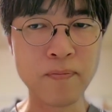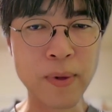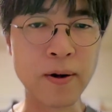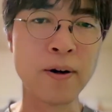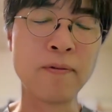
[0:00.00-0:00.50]

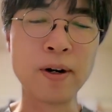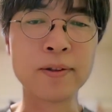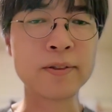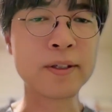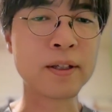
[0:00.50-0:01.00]
But
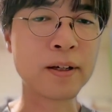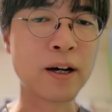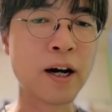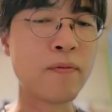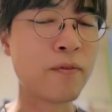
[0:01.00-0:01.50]
one thing
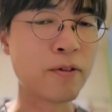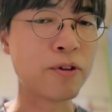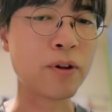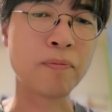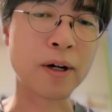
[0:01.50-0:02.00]
I'm
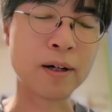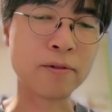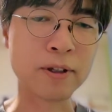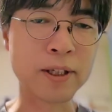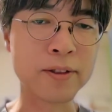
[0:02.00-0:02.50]
worried
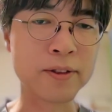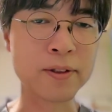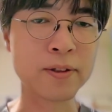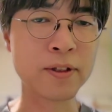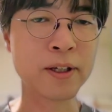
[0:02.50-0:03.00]
about
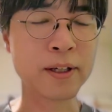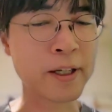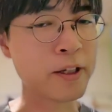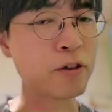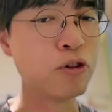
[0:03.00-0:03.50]
is
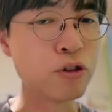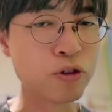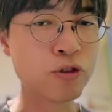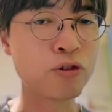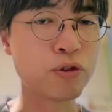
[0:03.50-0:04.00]
getting
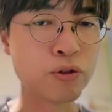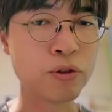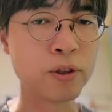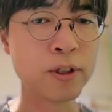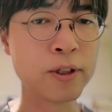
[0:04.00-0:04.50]
used
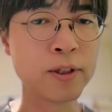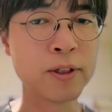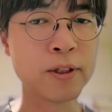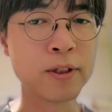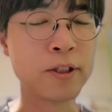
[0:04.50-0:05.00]
to
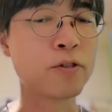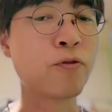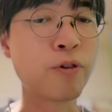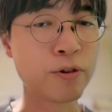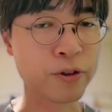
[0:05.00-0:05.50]
these
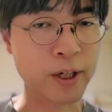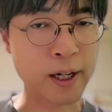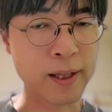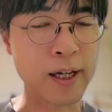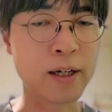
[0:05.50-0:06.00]
false
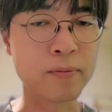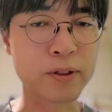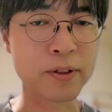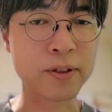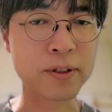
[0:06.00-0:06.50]

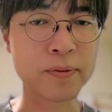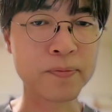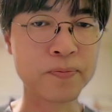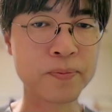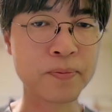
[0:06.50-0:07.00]
alarms
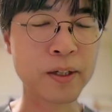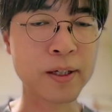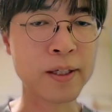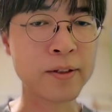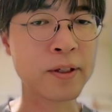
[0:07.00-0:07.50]

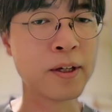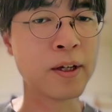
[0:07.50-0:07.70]
is